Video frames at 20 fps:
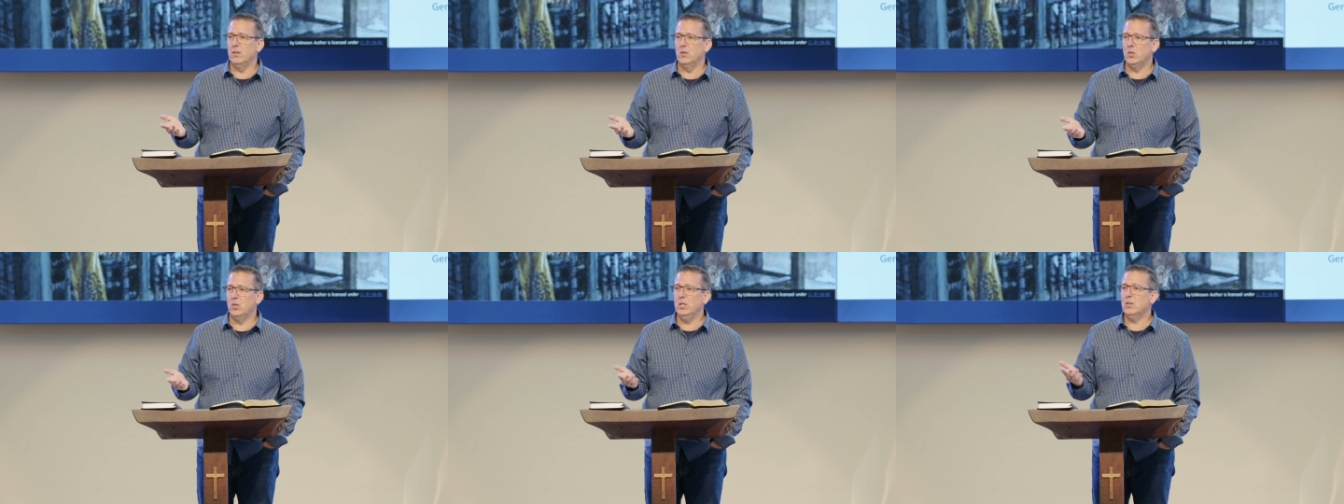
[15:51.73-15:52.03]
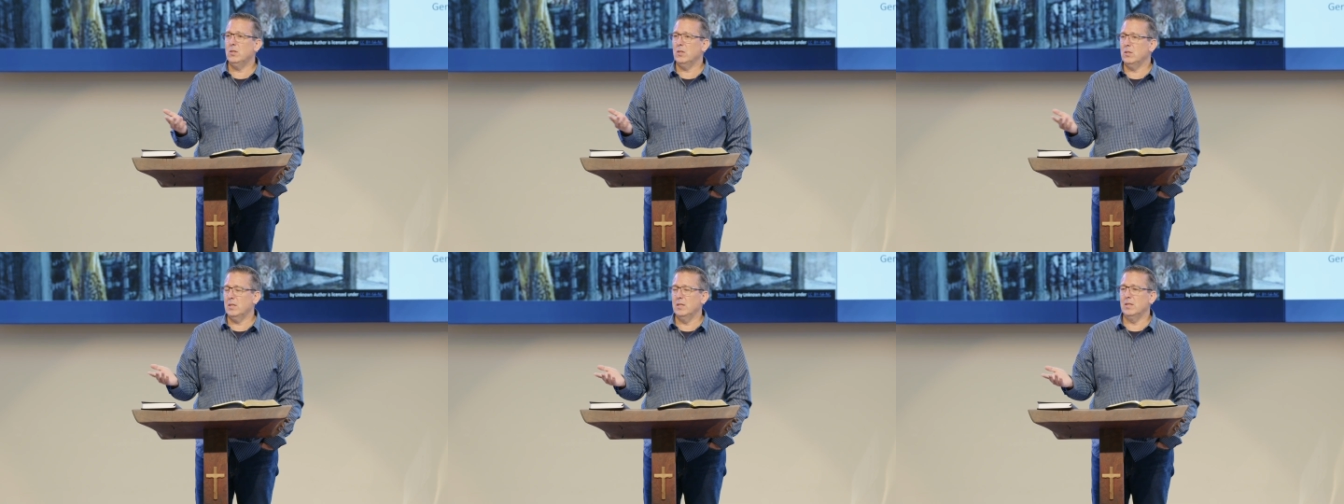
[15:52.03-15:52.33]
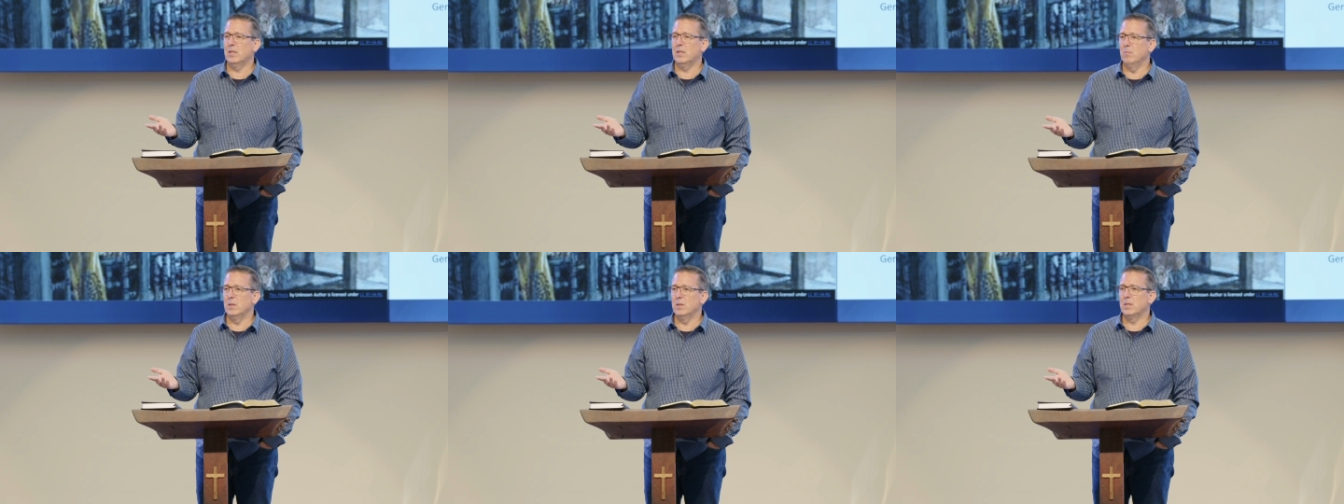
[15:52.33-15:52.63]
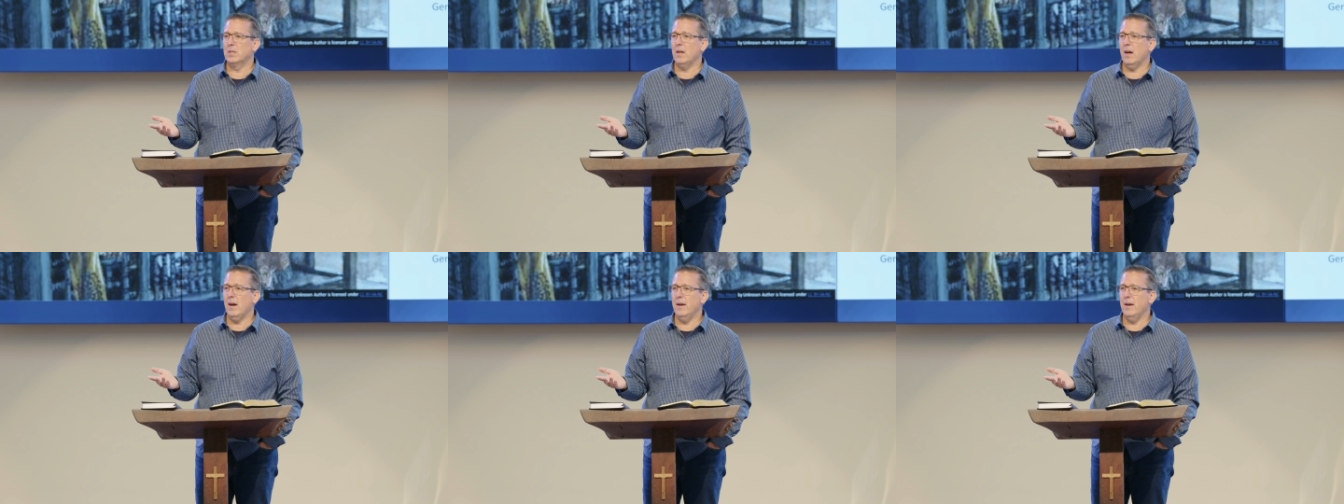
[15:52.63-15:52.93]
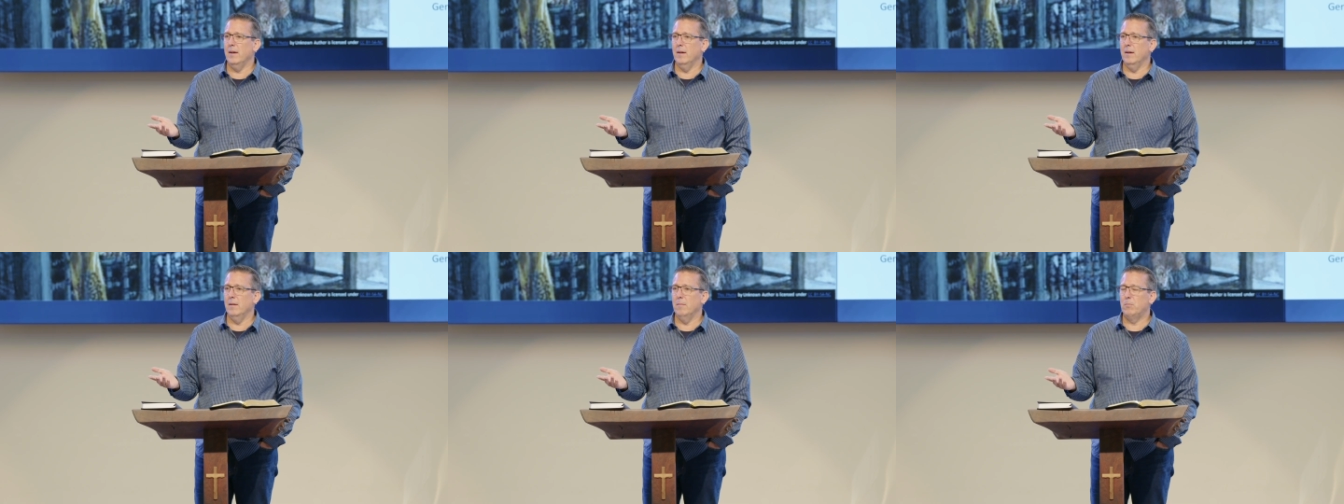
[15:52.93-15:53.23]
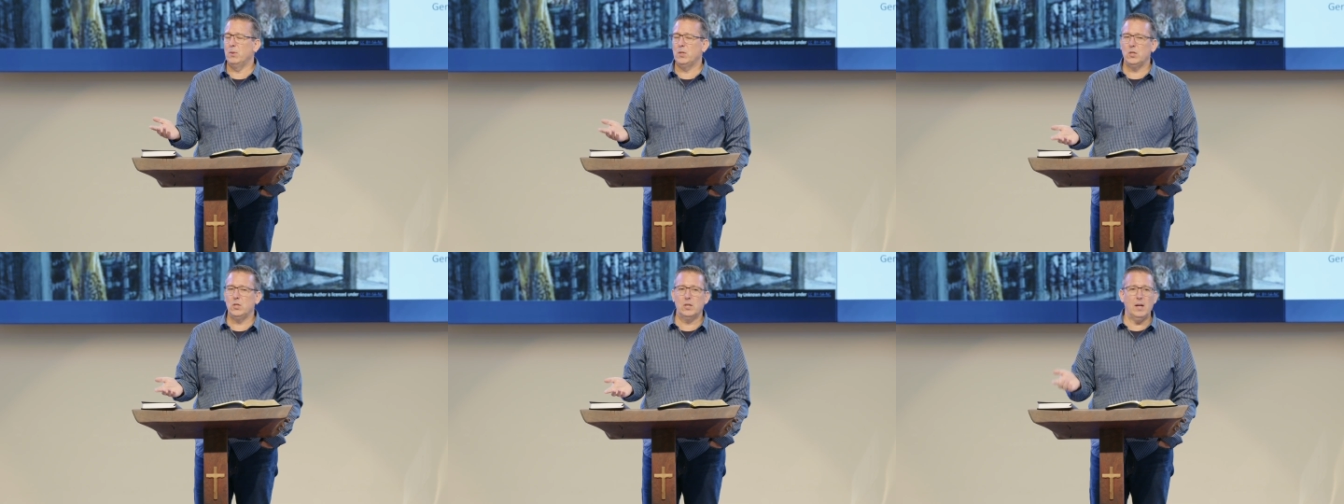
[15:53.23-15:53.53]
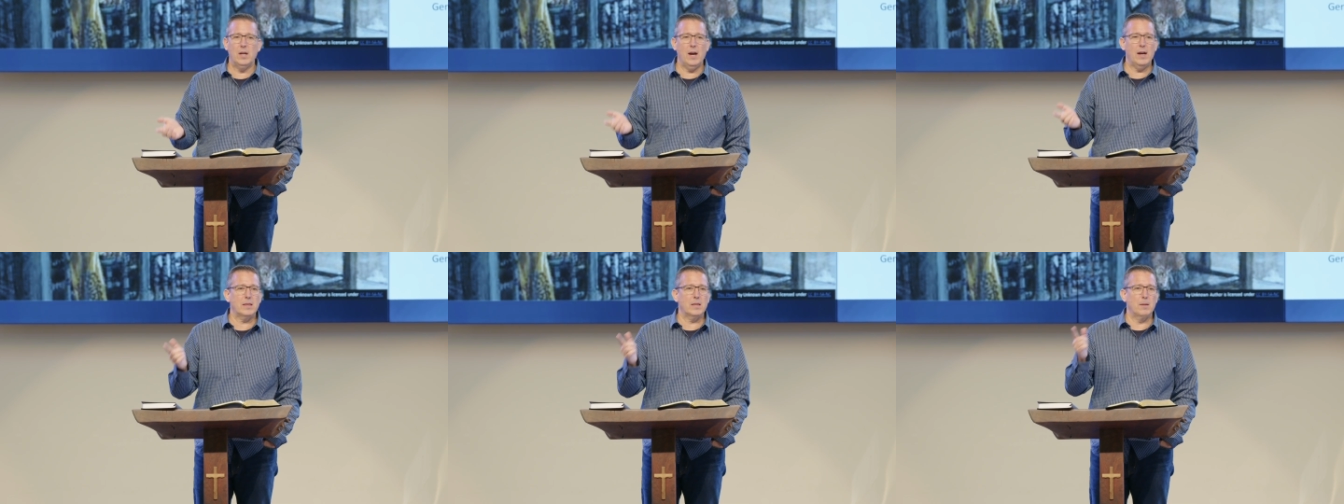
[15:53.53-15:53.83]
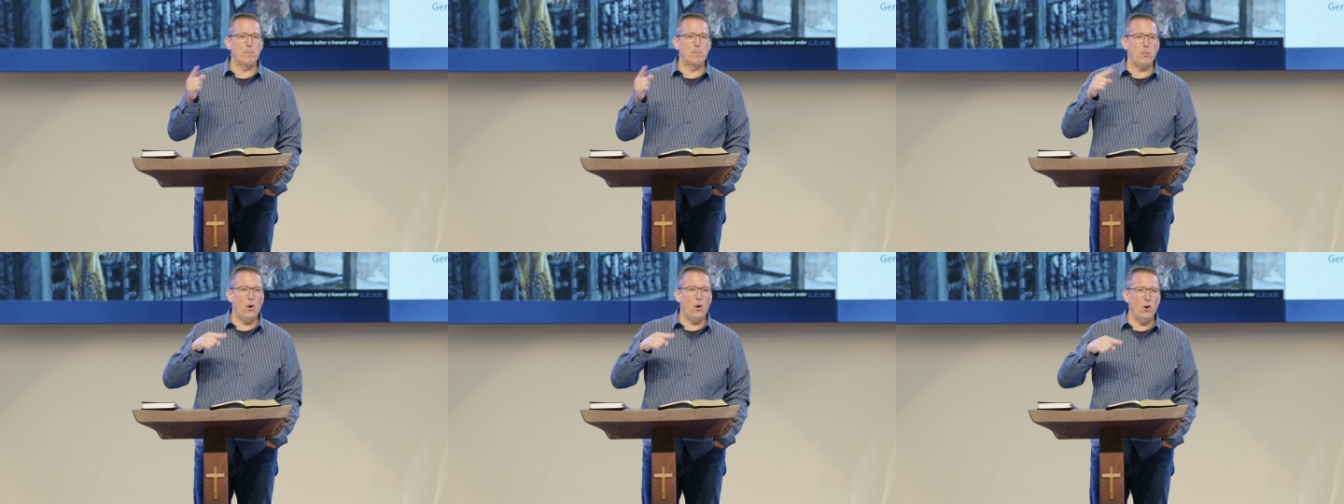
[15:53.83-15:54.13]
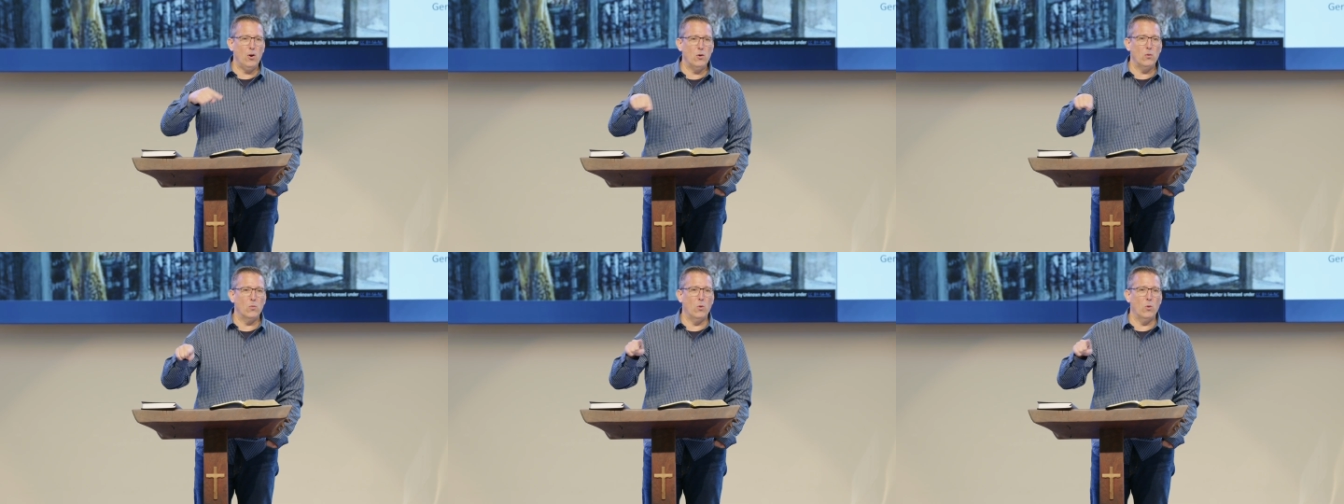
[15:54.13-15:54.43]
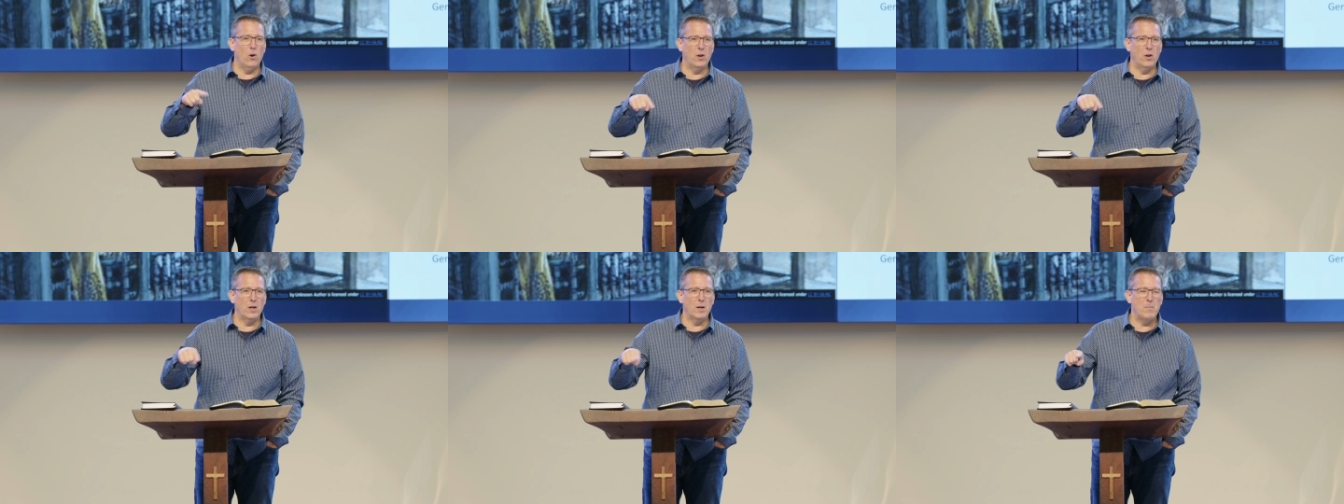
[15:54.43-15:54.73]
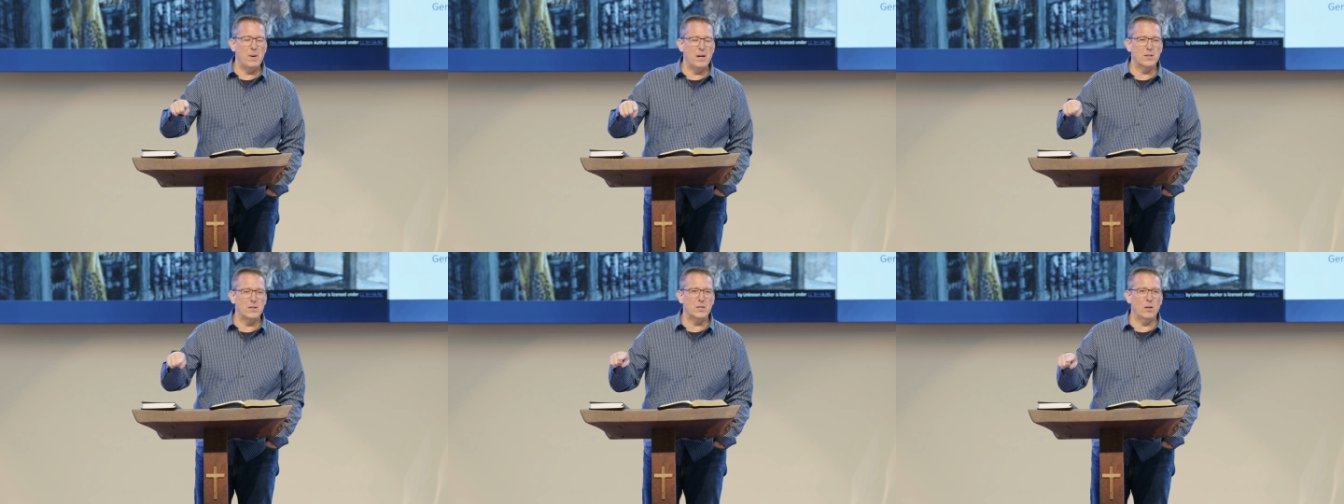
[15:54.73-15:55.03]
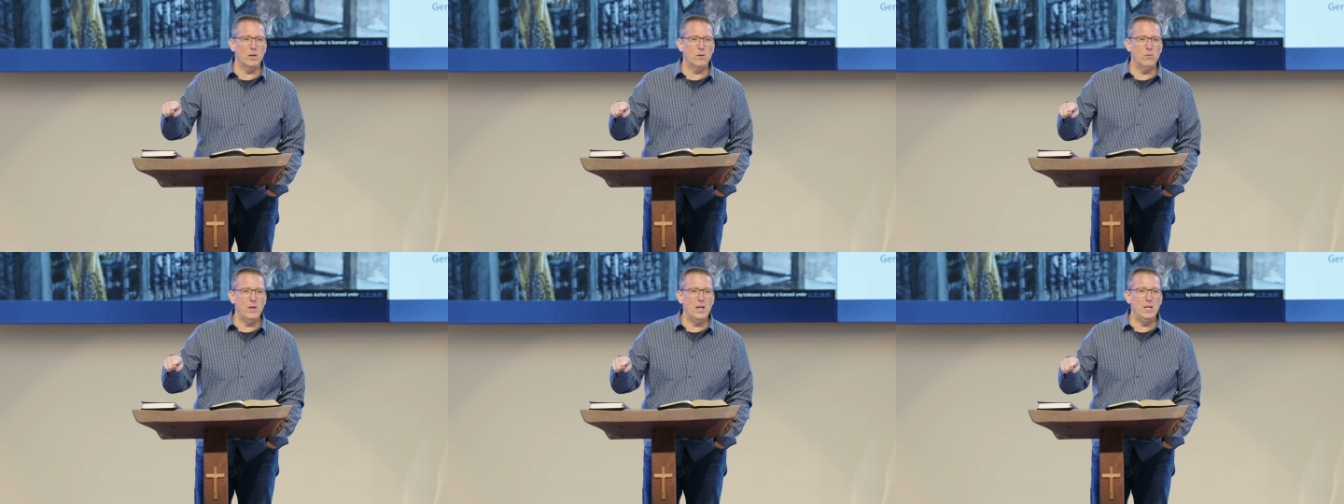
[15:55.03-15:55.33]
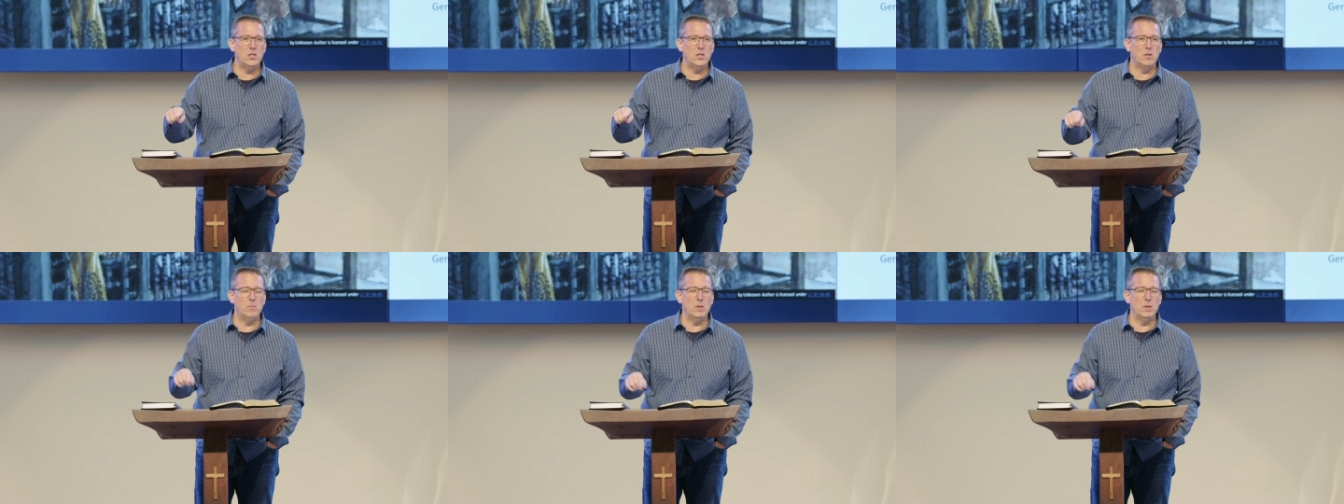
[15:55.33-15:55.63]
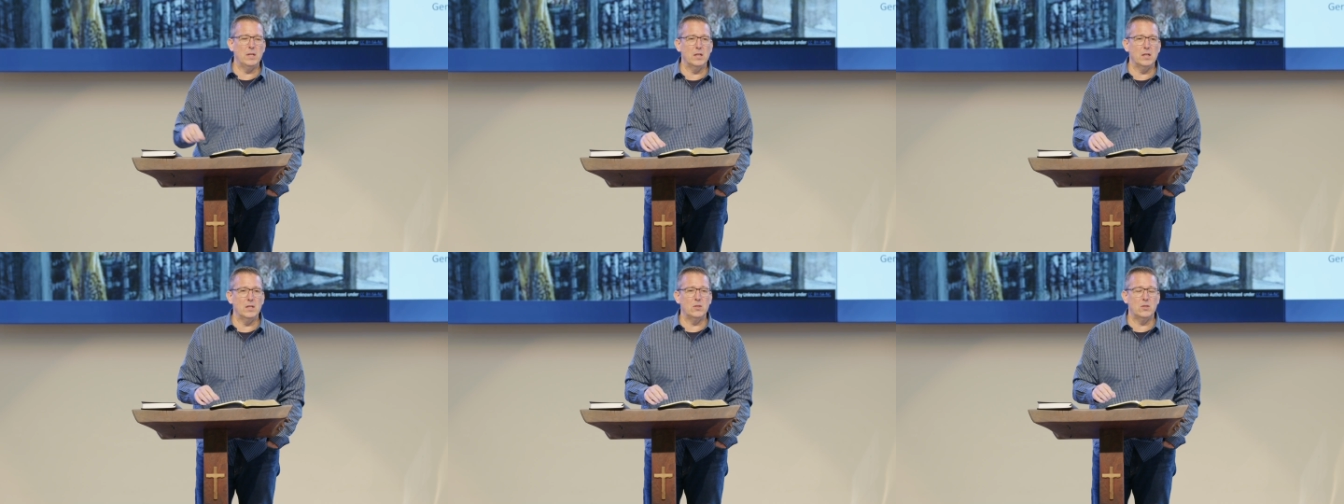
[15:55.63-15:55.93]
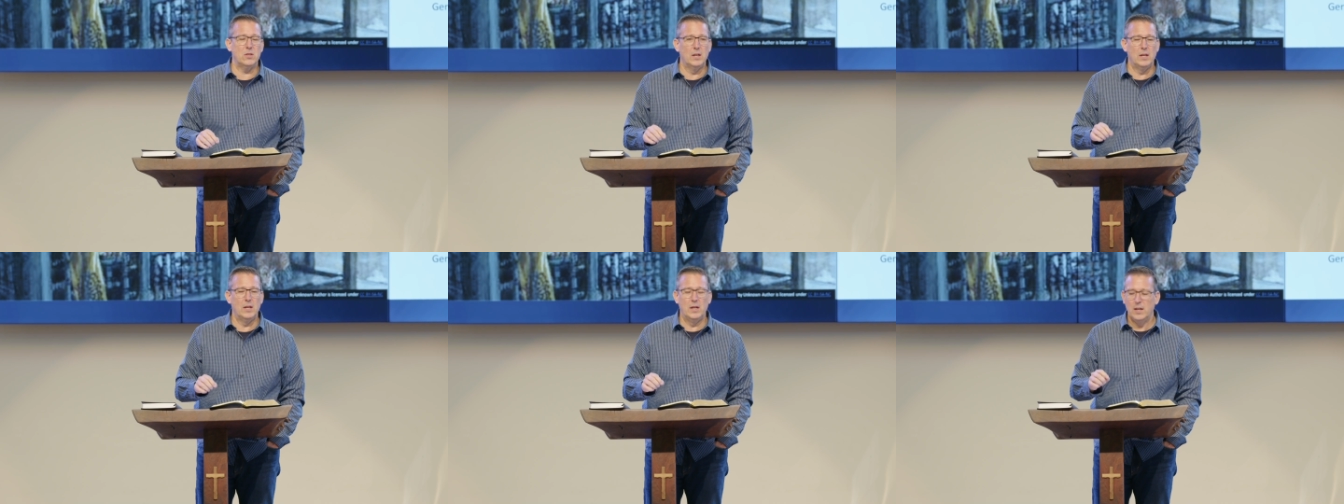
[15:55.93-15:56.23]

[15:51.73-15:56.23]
Jesus is the Messiah, but you got the part wrong about salvation because